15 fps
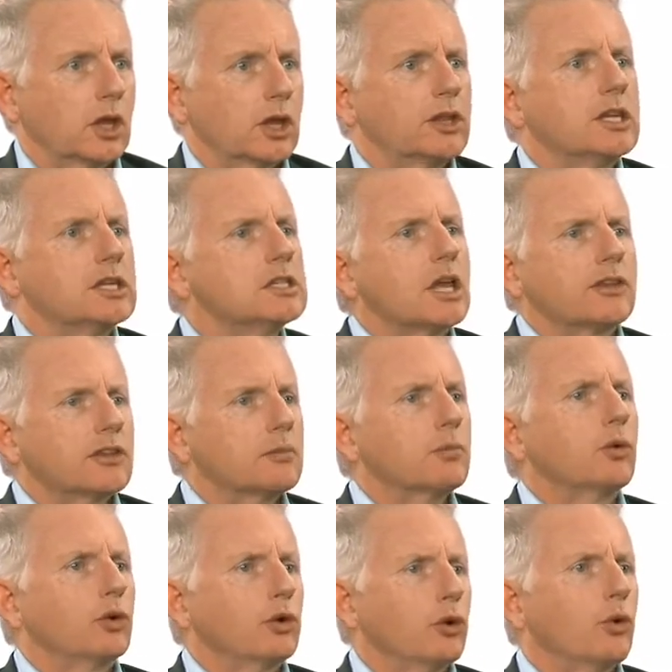There's nothing
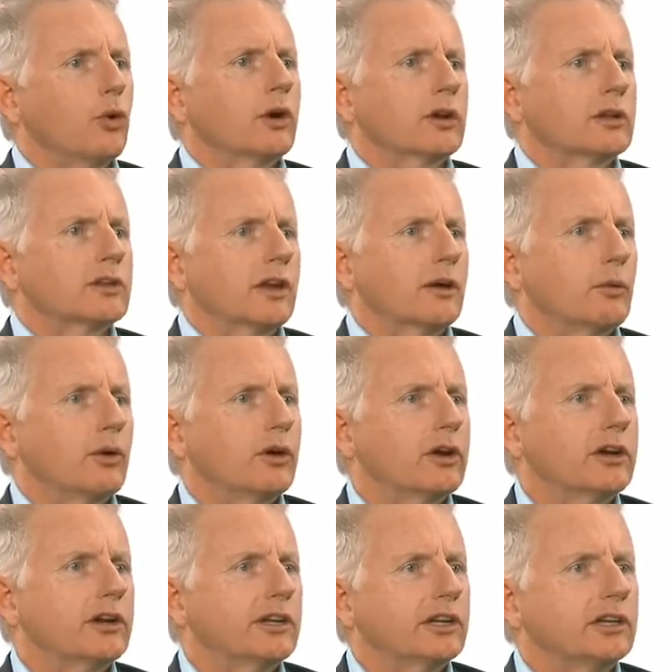more annoying than
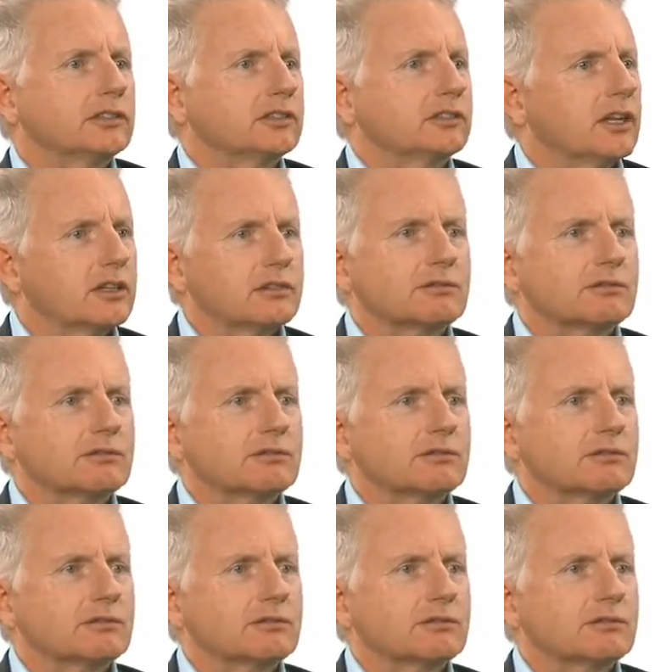working in a kitchen that...